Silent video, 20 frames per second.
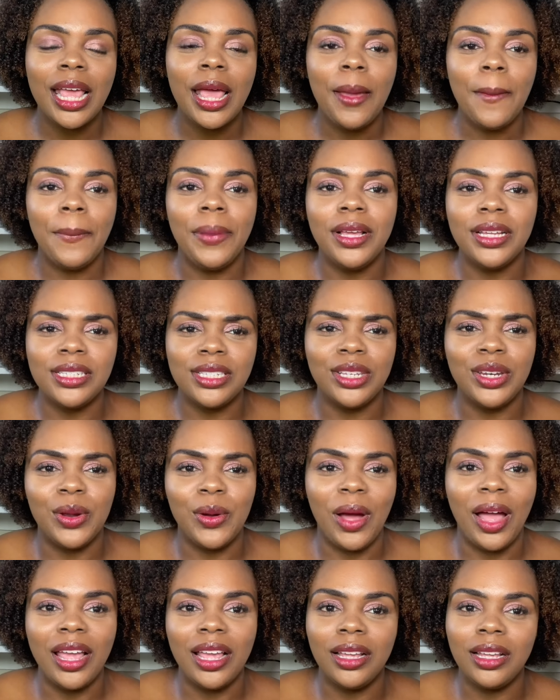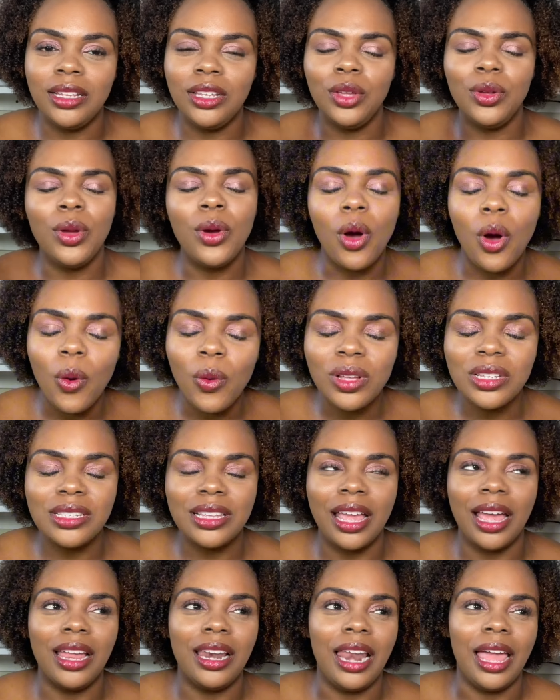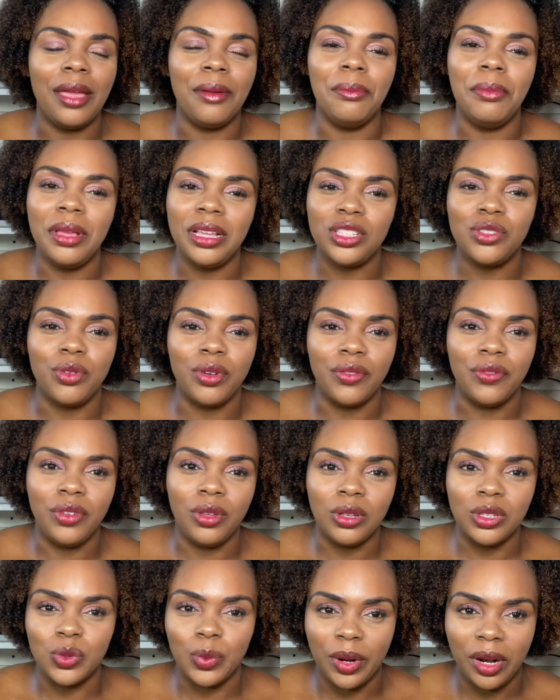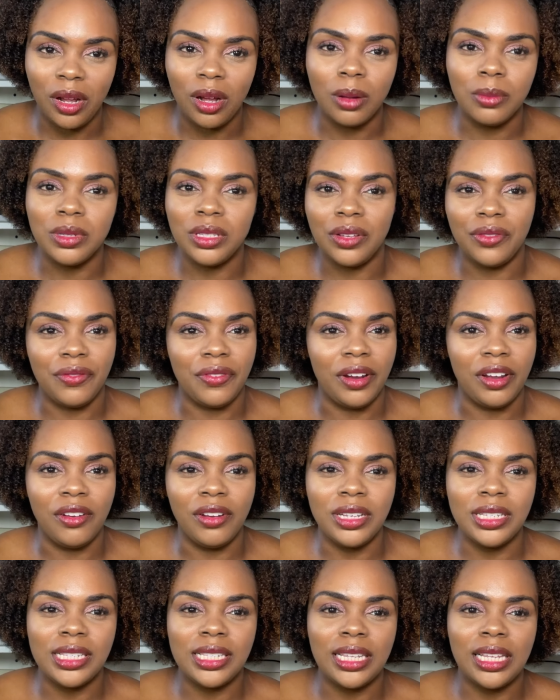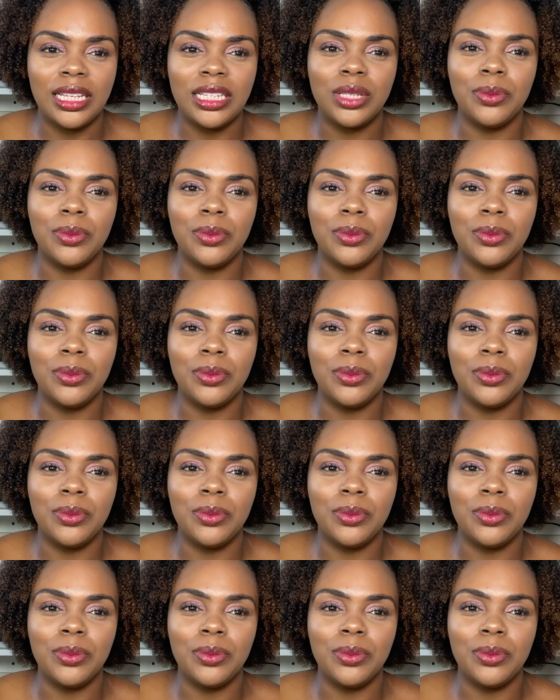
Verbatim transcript: because you know, you always get like mixed reviews when it comes to fragrances,